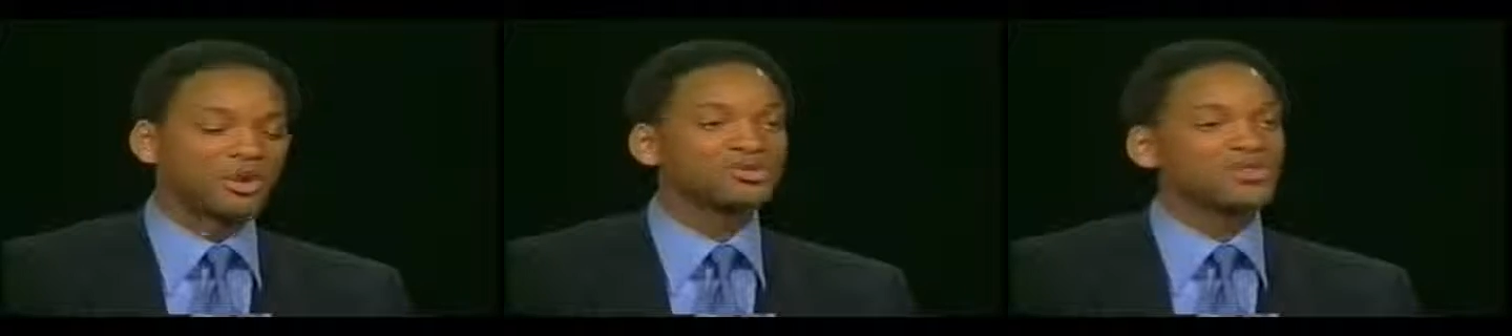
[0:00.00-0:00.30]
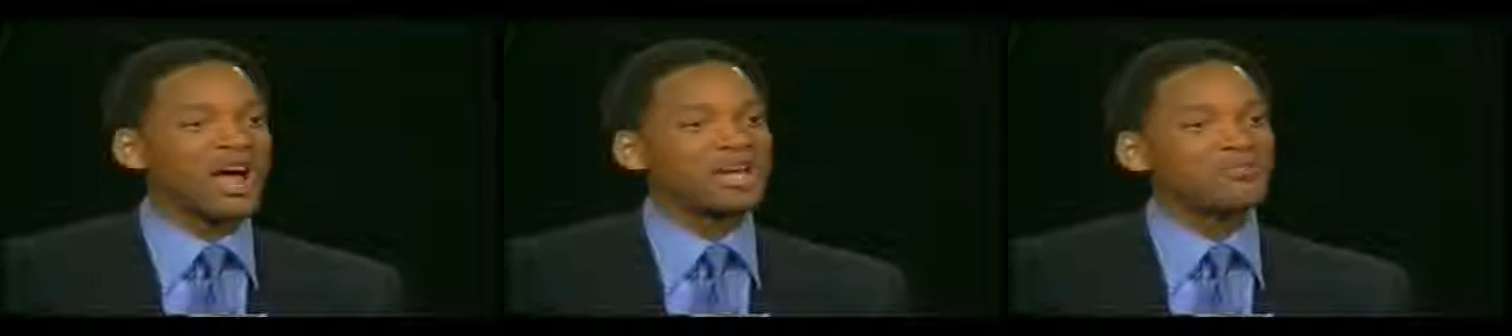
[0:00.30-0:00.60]
You
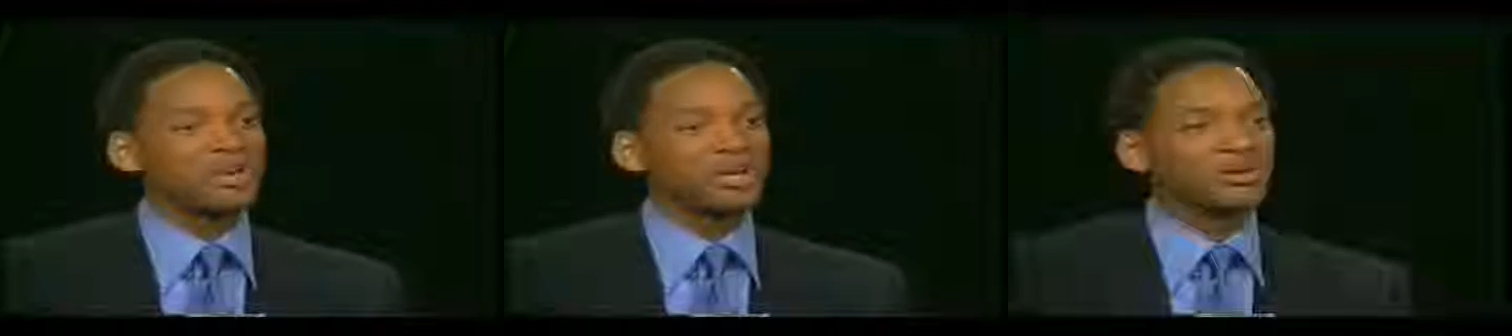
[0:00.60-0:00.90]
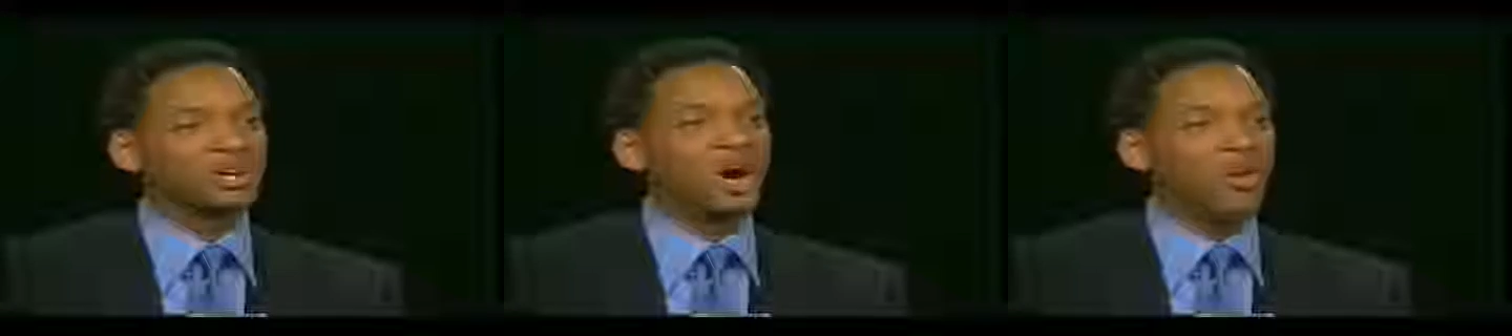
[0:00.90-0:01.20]
don't try to
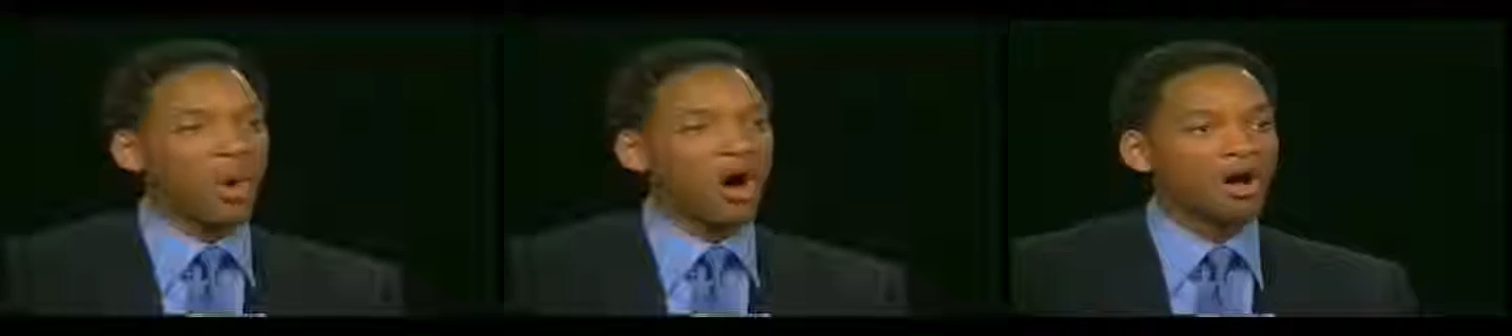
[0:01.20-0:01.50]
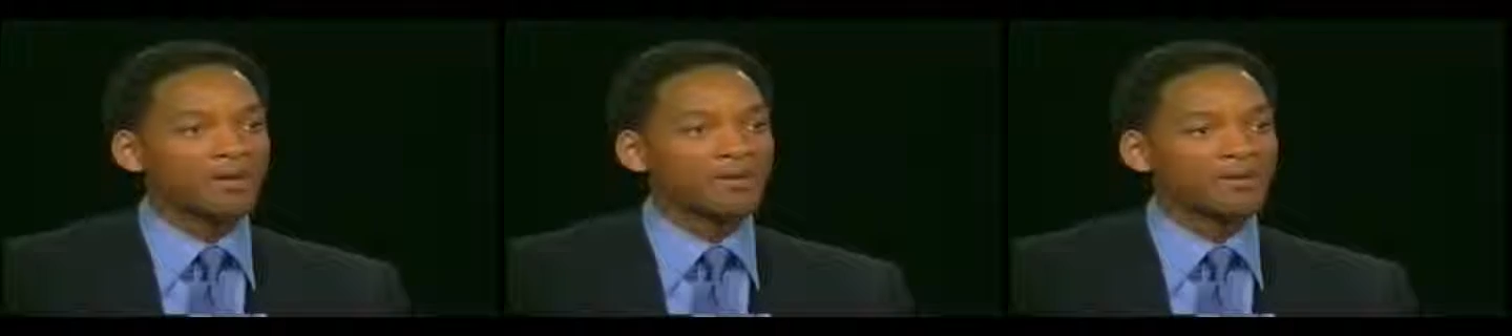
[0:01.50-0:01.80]
build a
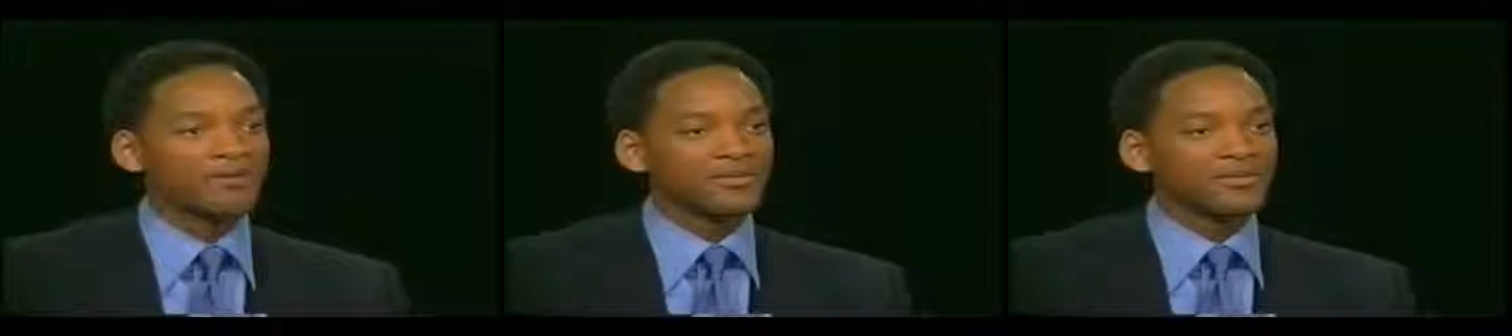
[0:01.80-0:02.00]
wall.